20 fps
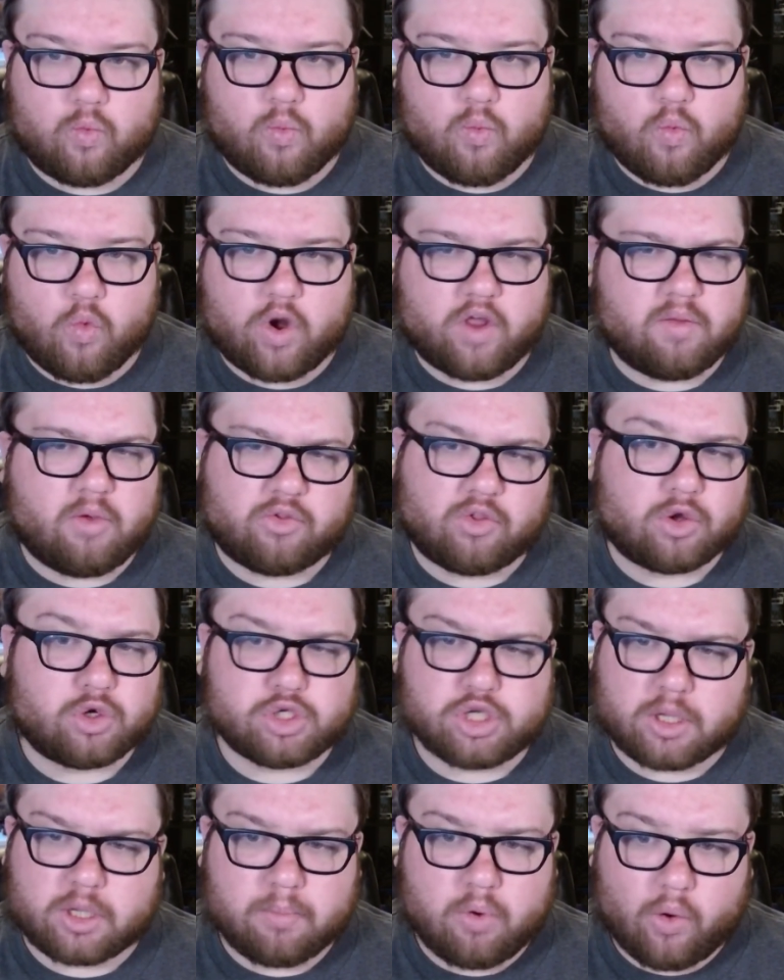most
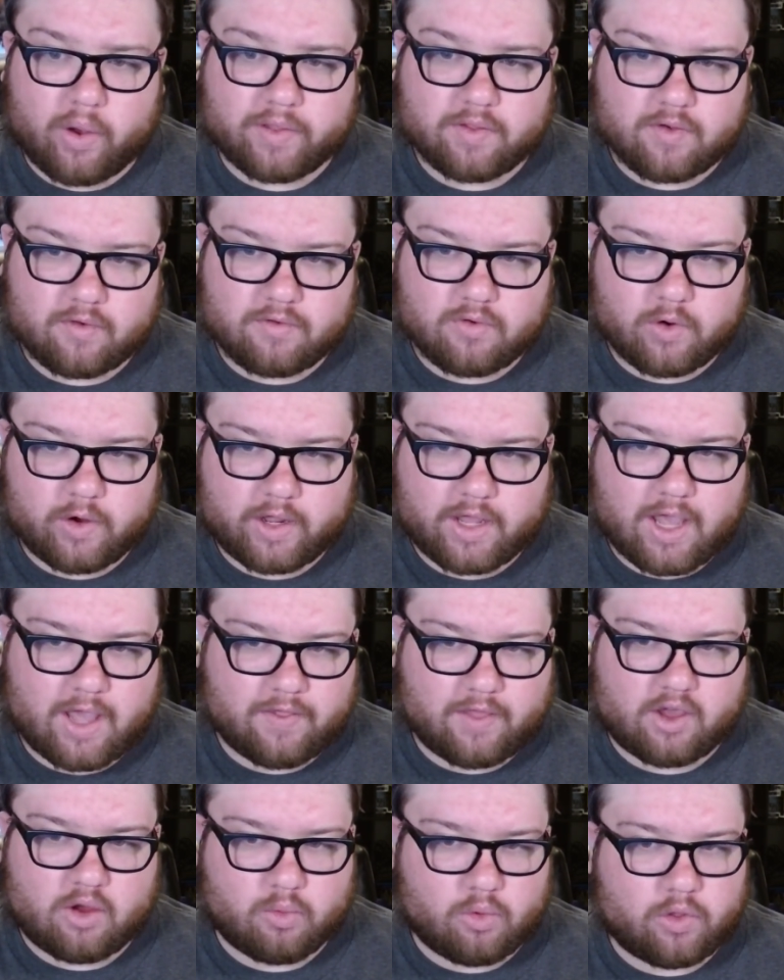interesting points of 40k, and
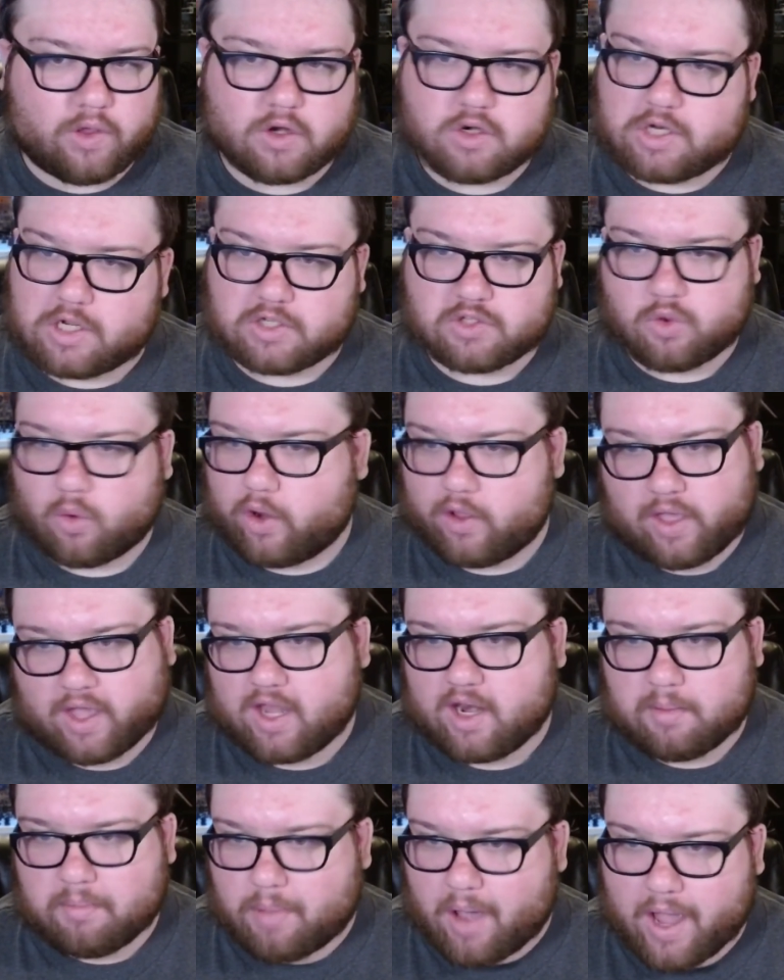like a really interesting story, like
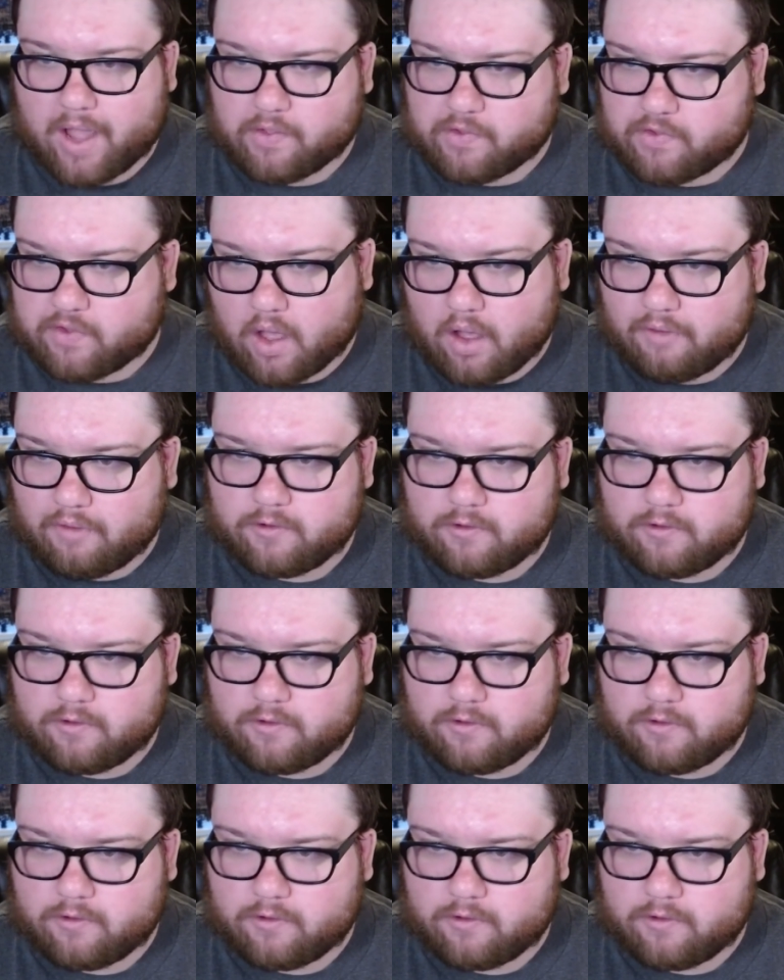in it by itself.